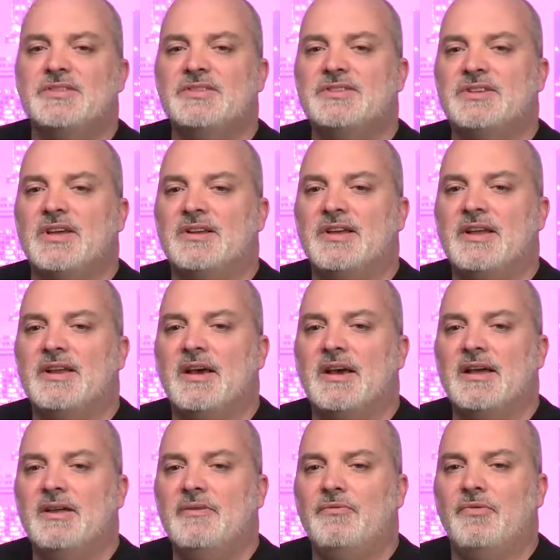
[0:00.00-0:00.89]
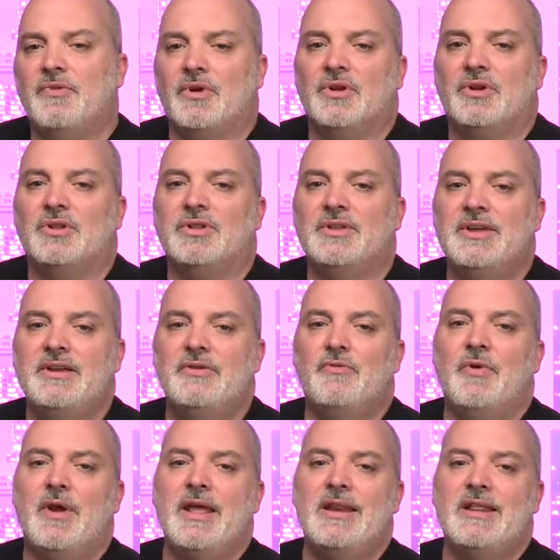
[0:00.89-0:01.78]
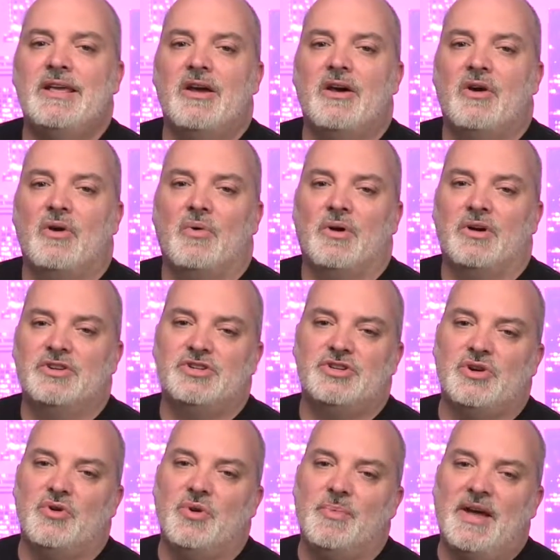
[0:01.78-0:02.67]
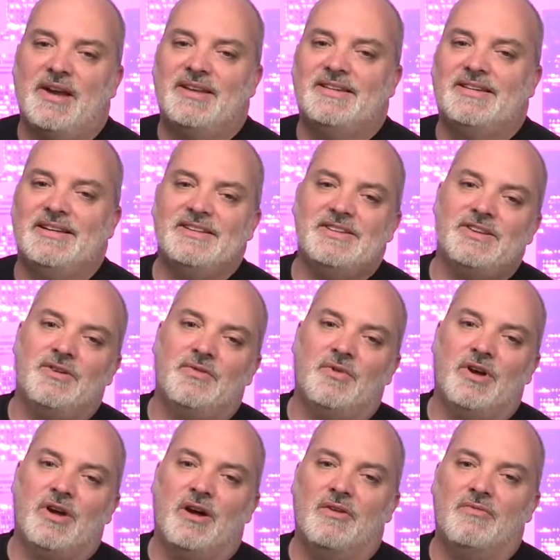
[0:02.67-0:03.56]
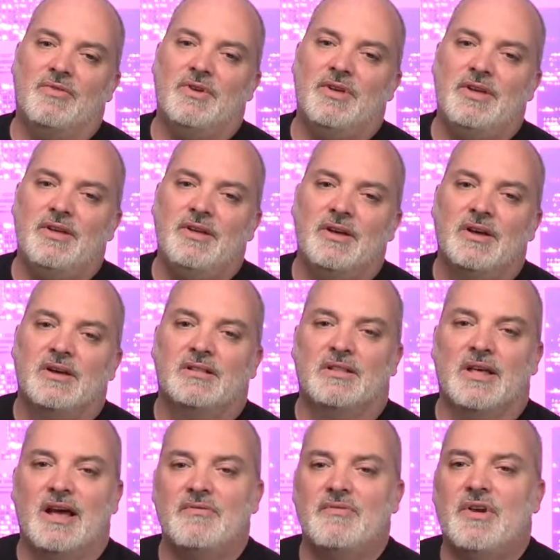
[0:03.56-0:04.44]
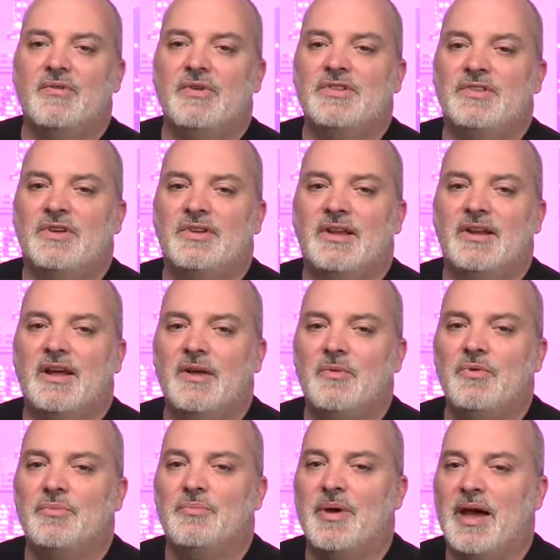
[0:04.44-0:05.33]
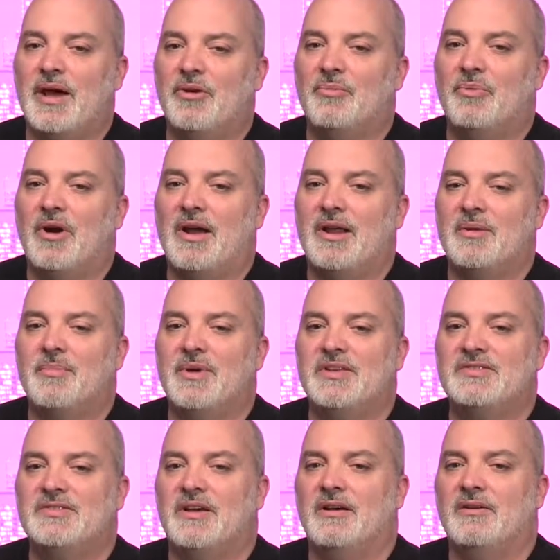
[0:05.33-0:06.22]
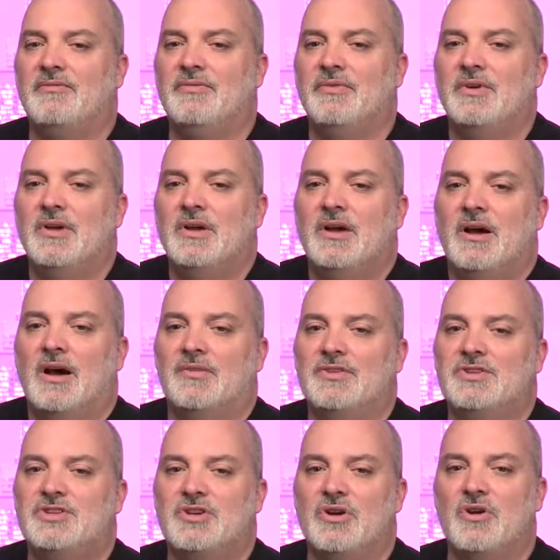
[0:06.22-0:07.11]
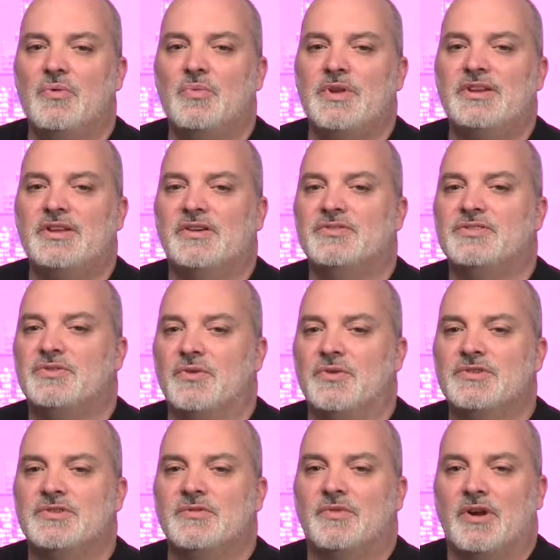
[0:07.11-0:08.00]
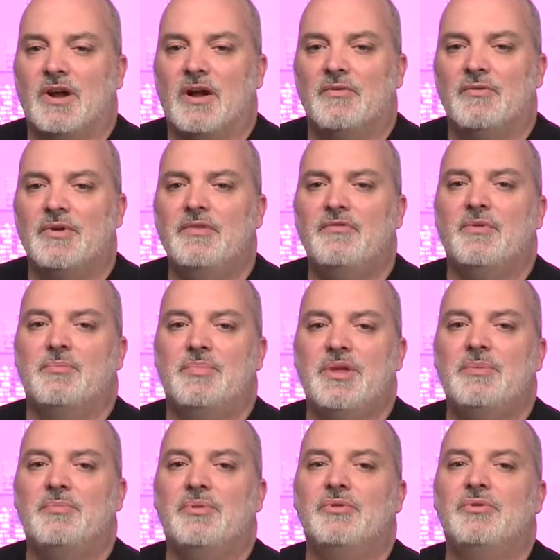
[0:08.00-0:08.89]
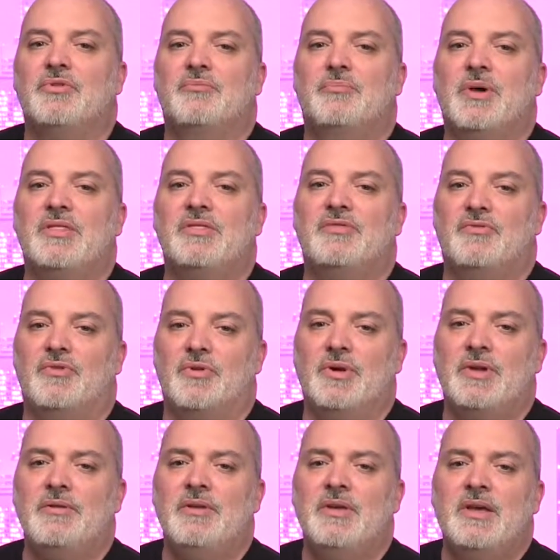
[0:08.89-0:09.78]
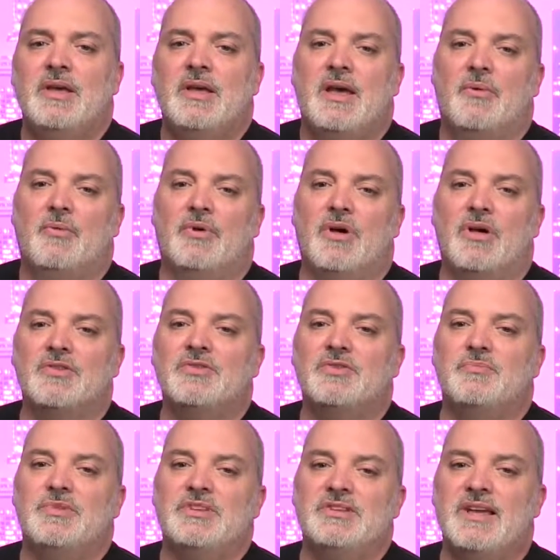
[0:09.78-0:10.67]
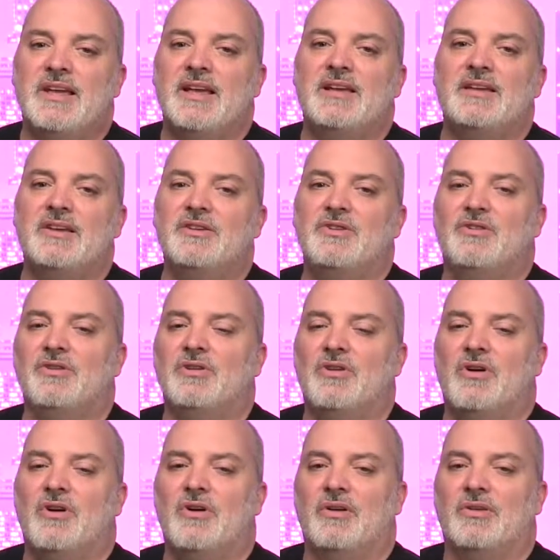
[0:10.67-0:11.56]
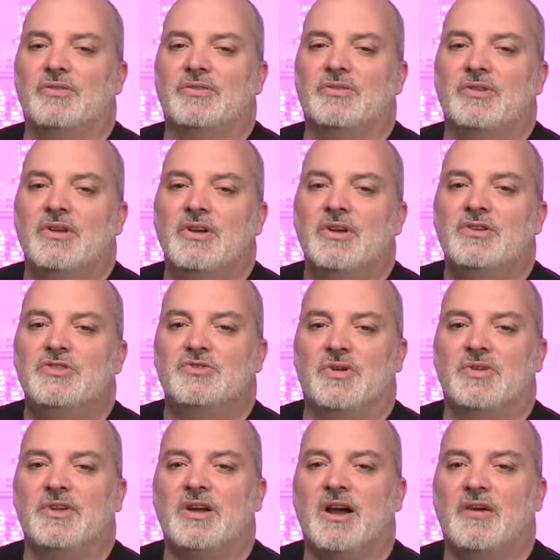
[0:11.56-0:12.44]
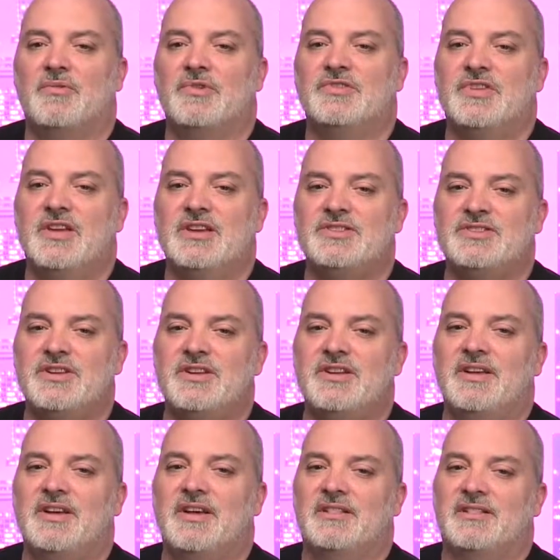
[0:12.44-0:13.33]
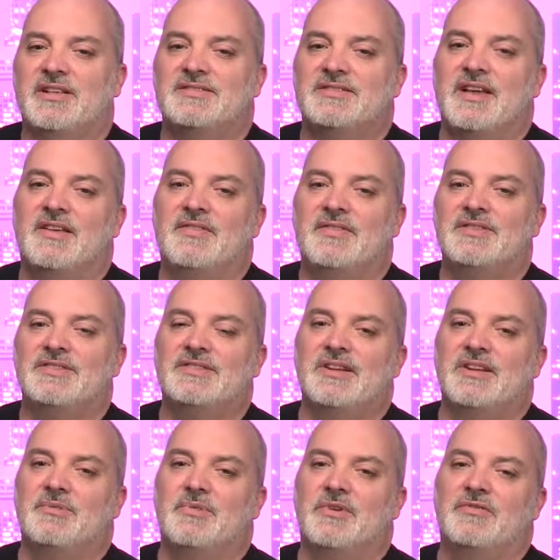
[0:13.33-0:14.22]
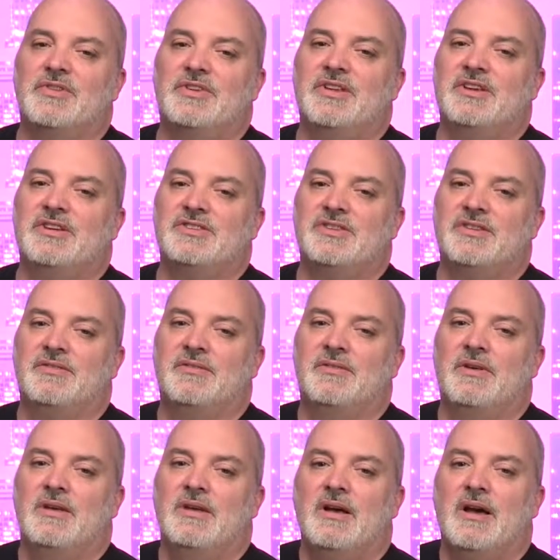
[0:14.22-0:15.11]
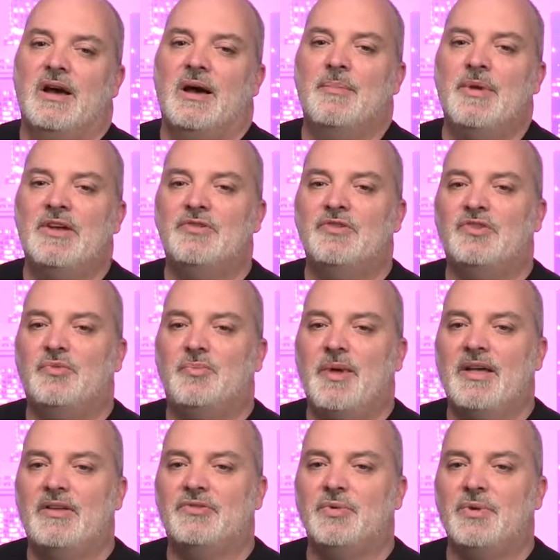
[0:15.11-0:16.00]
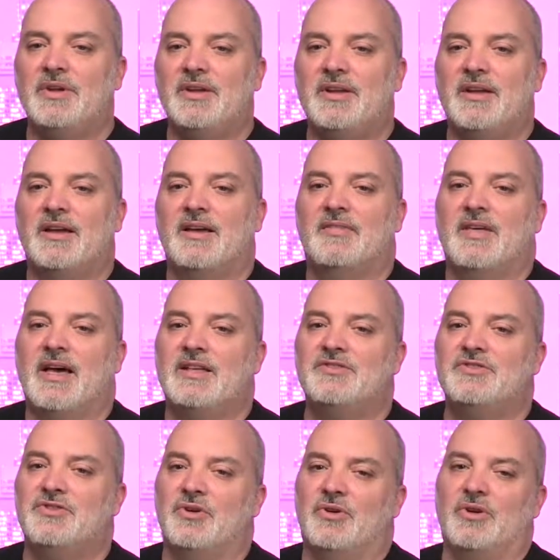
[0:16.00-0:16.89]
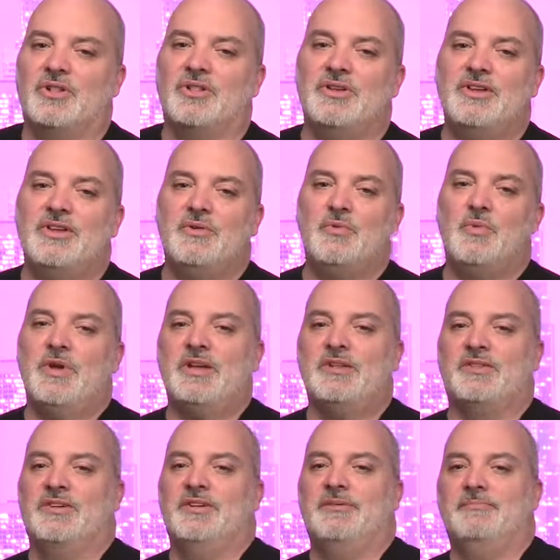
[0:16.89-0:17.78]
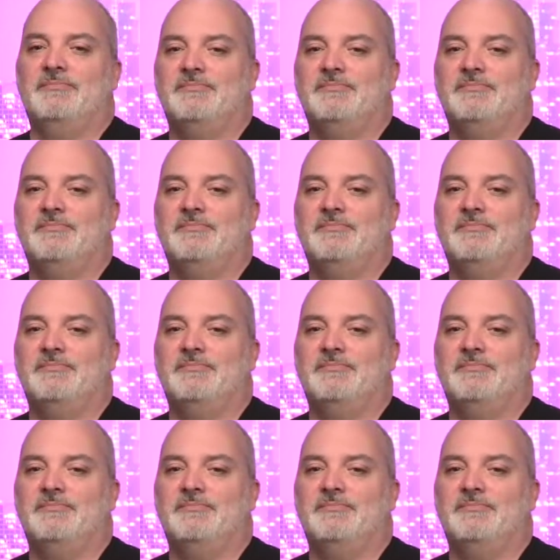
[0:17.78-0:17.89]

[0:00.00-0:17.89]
this Sunday night for KLEAN Radio, a show about addiction and recovery, live every Sunday night with Pat O'Brien and myself. On the show, we tell stories of recovery from people who have been through it, and we'll also be taking your calls. Join the conversation, and let's end the stigma of addiction. I'm Andrew Spanswick, and that's your KLEAN Weekly.